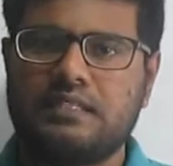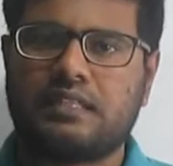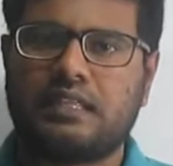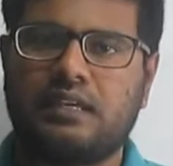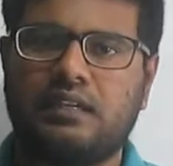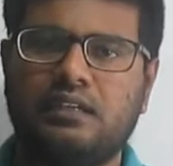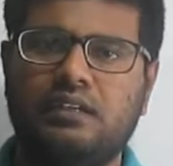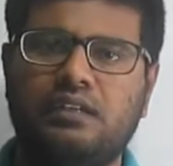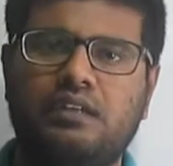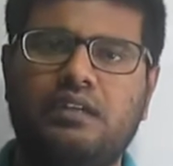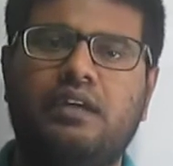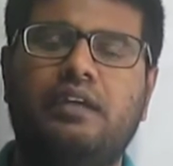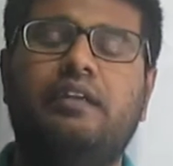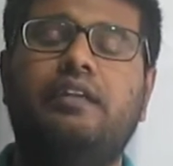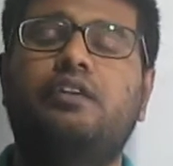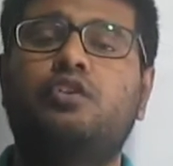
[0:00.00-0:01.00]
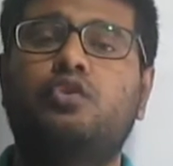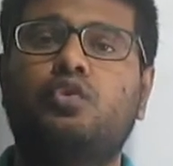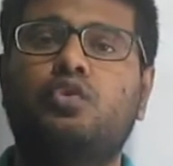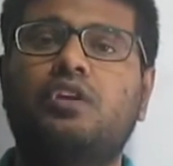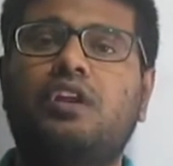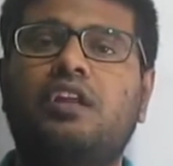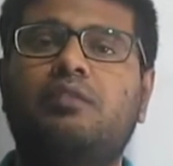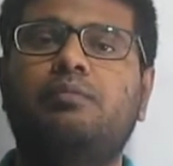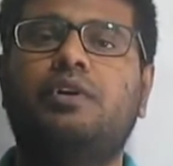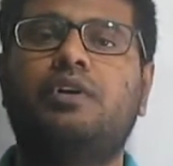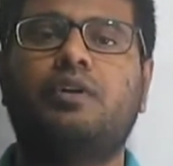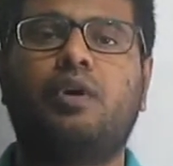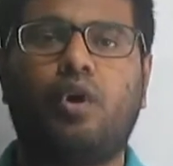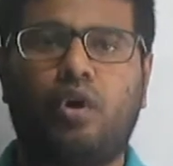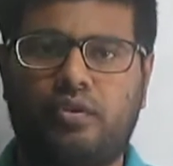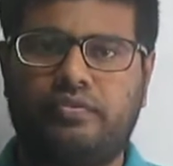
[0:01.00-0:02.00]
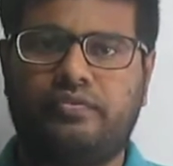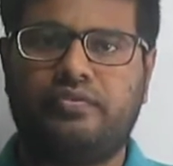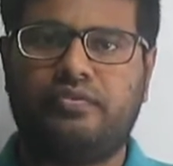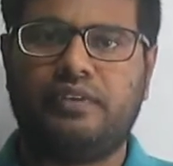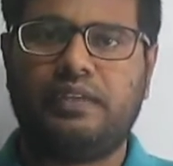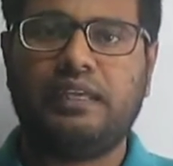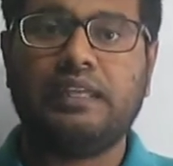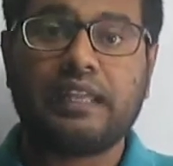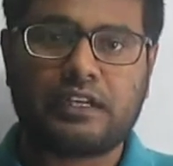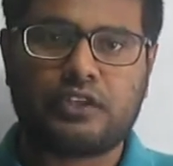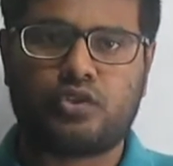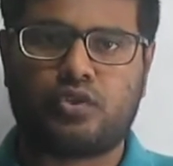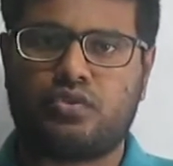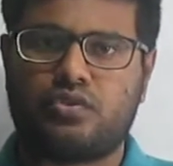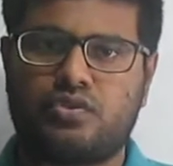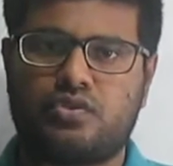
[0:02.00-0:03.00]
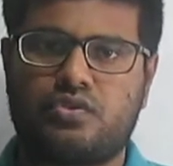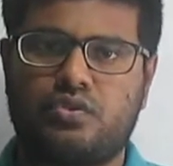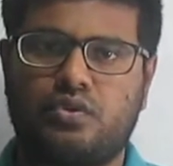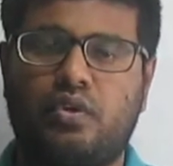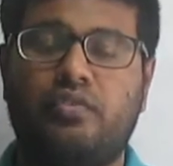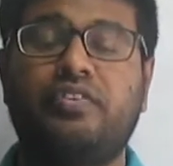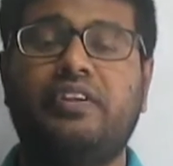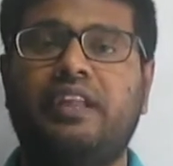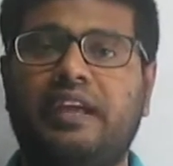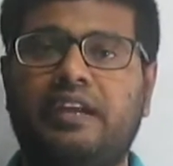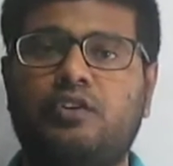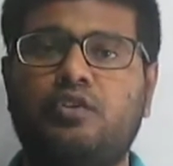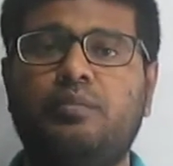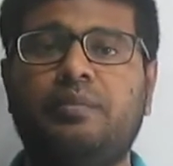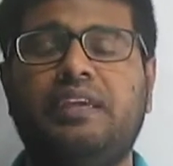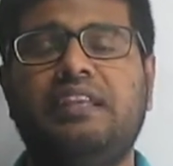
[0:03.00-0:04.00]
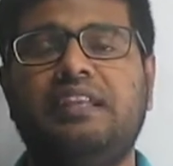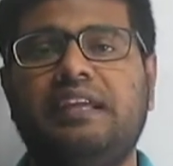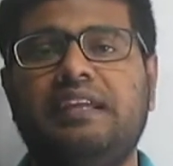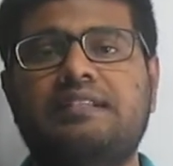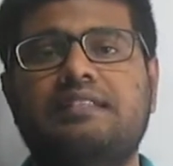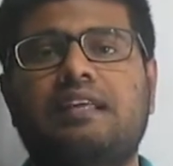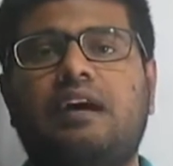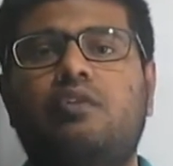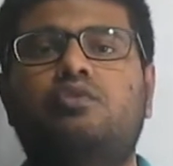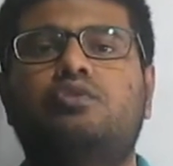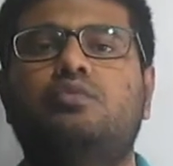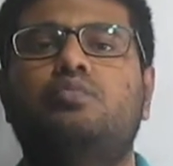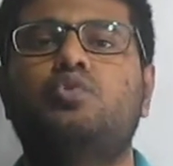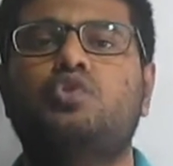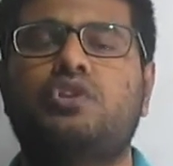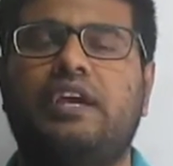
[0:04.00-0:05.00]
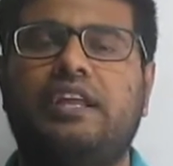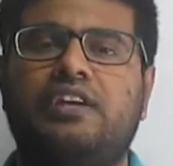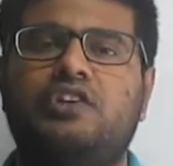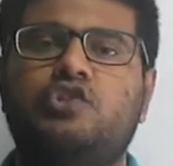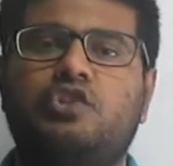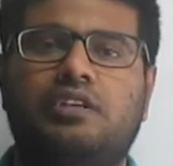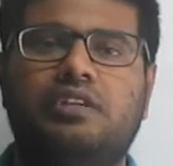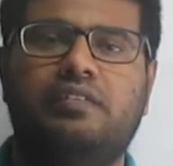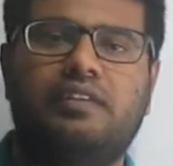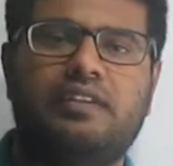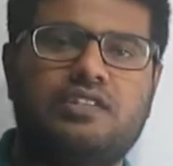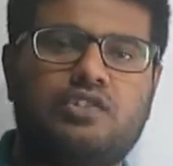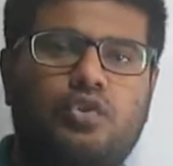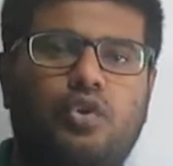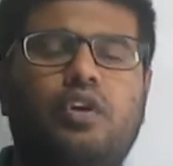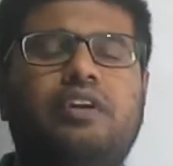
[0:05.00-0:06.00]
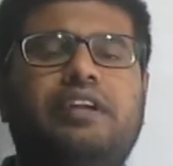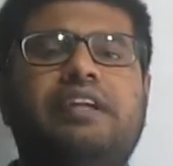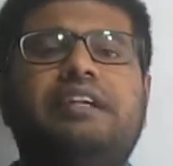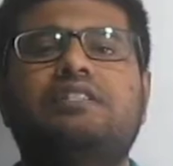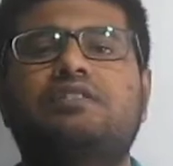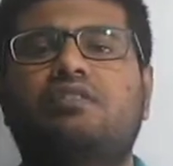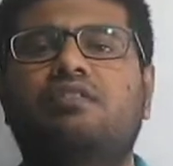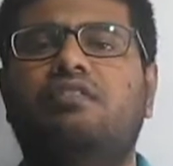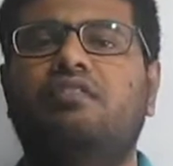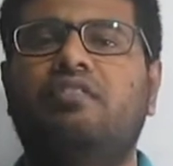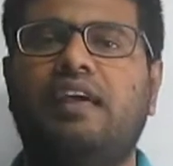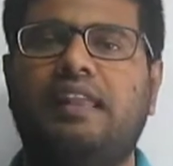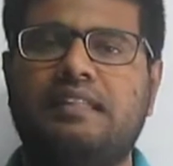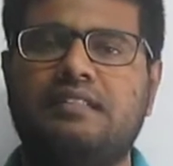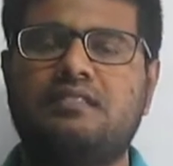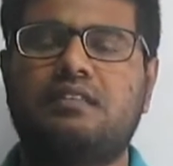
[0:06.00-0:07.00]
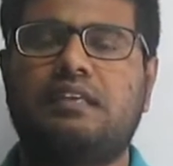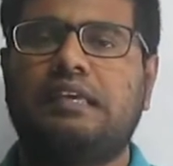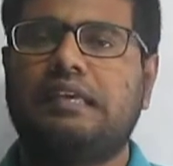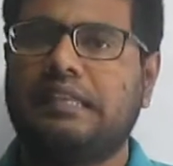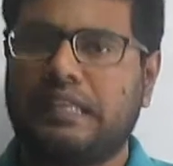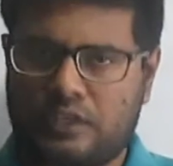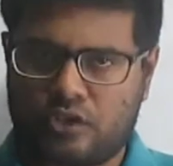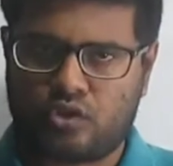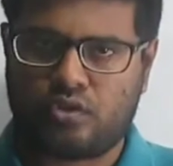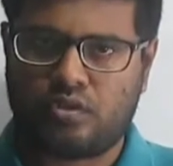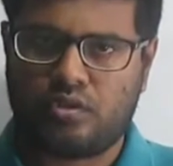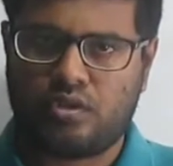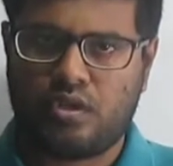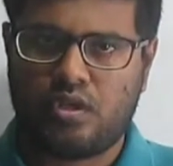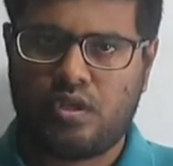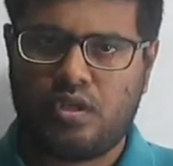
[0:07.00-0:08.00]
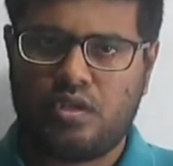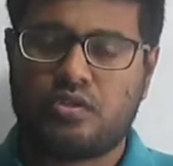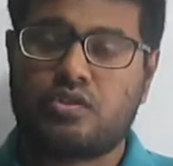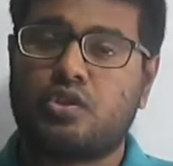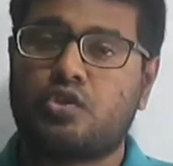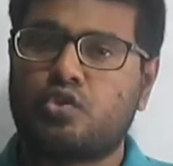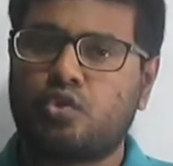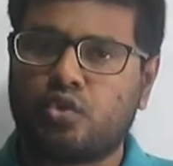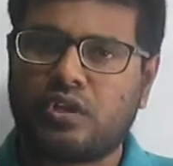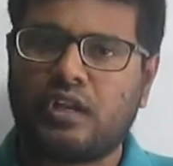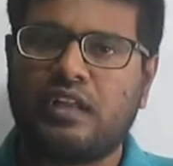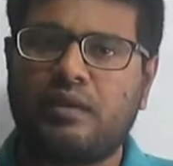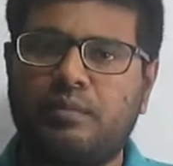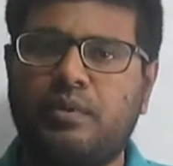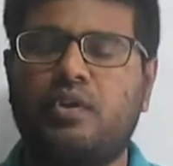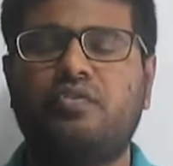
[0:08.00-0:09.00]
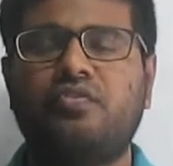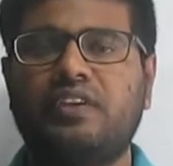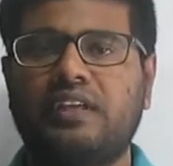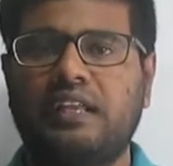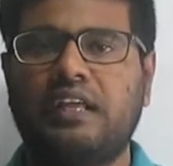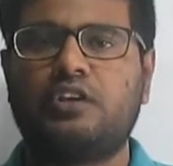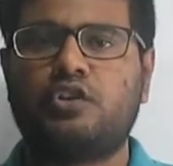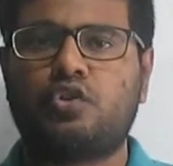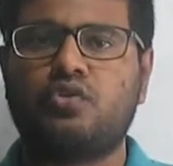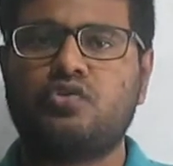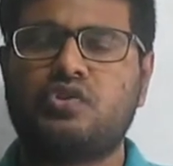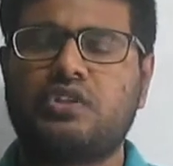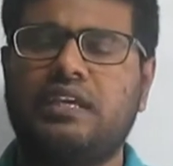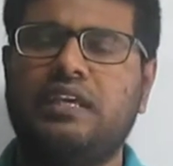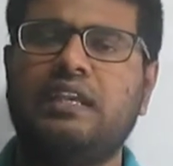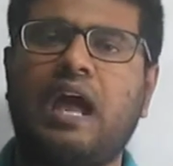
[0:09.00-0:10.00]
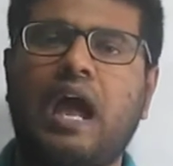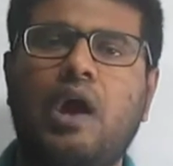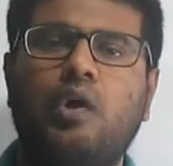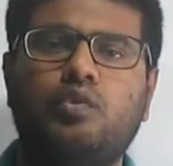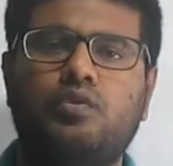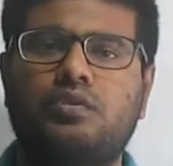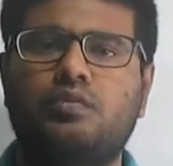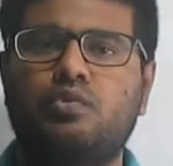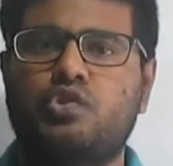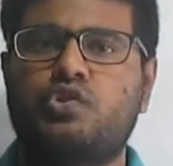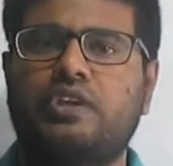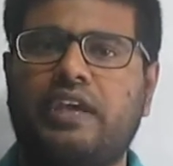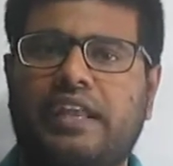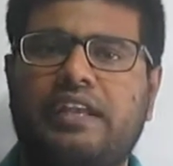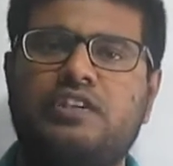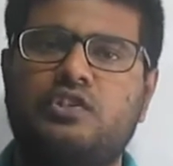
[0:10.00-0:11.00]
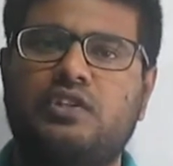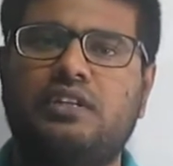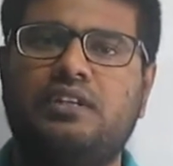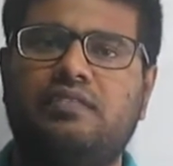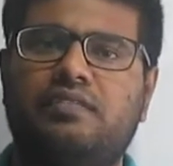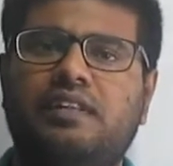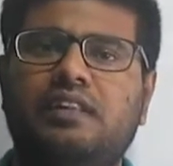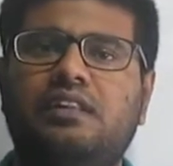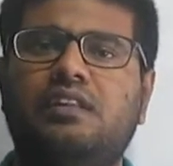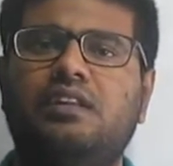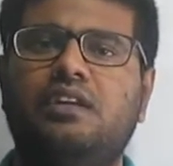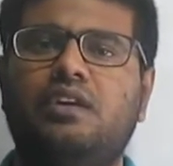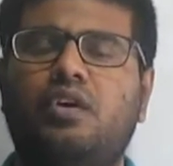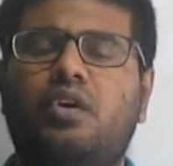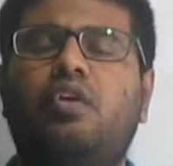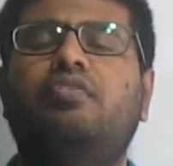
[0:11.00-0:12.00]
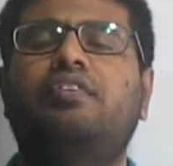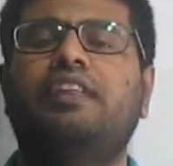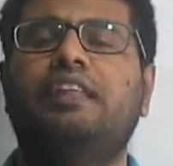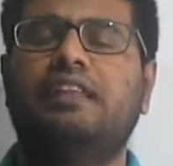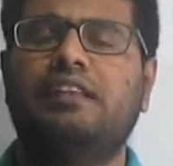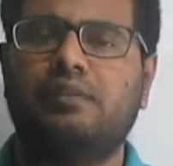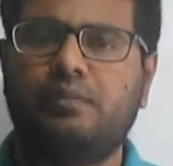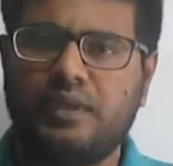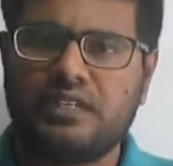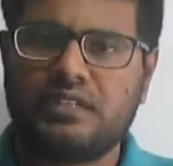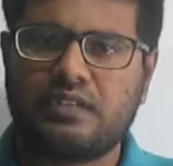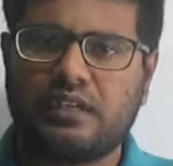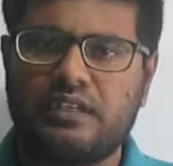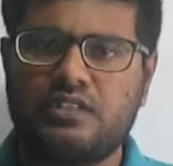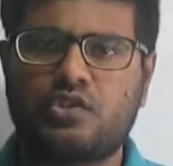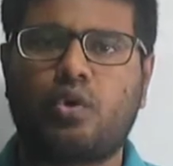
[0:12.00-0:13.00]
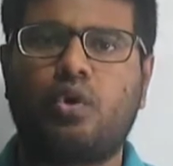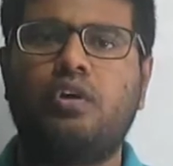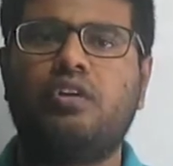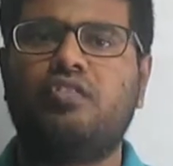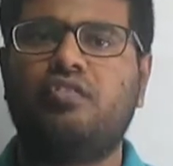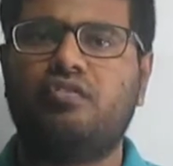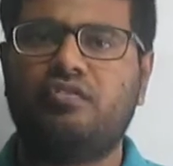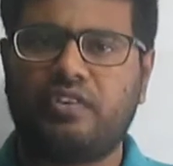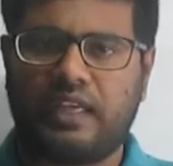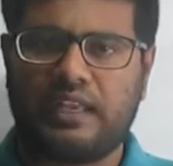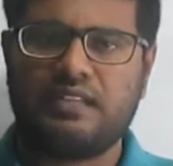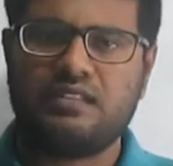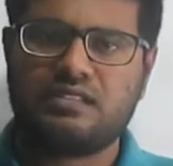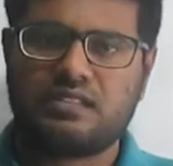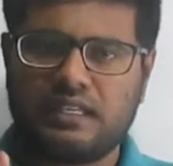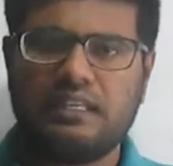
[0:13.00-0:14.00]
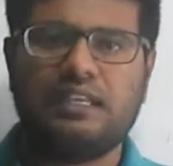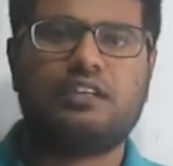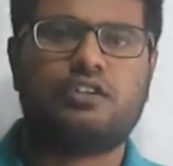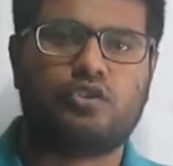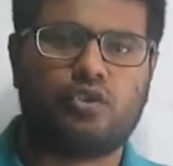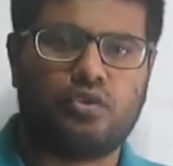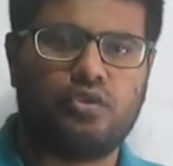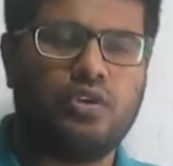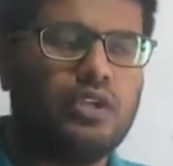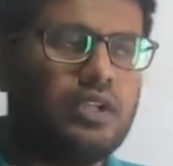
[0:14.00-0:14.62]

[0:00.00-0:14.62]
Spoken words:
the total number of electrons of an atom in its outermost energy level is called its valence electron. So total number of electrons in outermost energy level of an element is called valence electron.